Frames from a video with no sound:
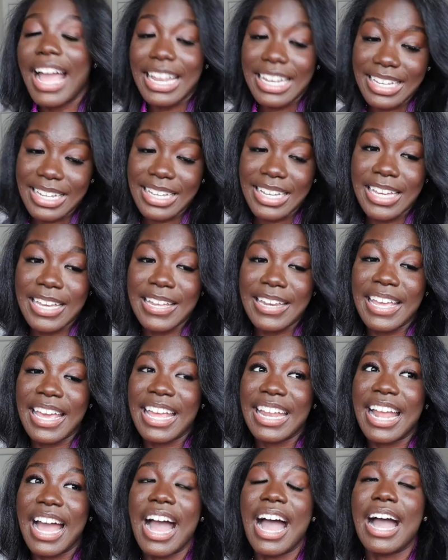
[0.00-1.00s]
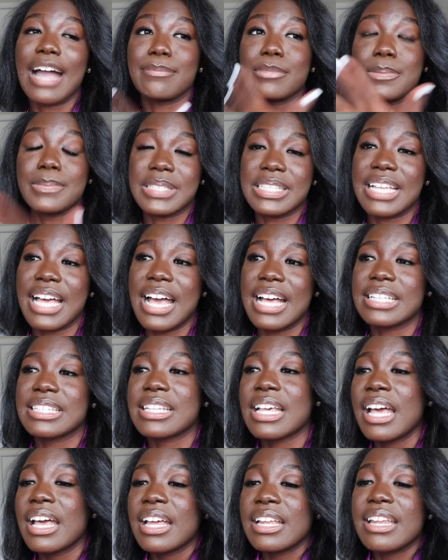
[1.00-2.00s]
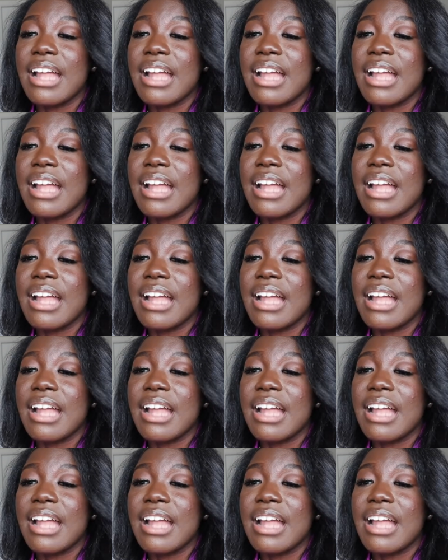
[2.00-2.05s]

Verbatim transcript: I did, and I'm obsessed.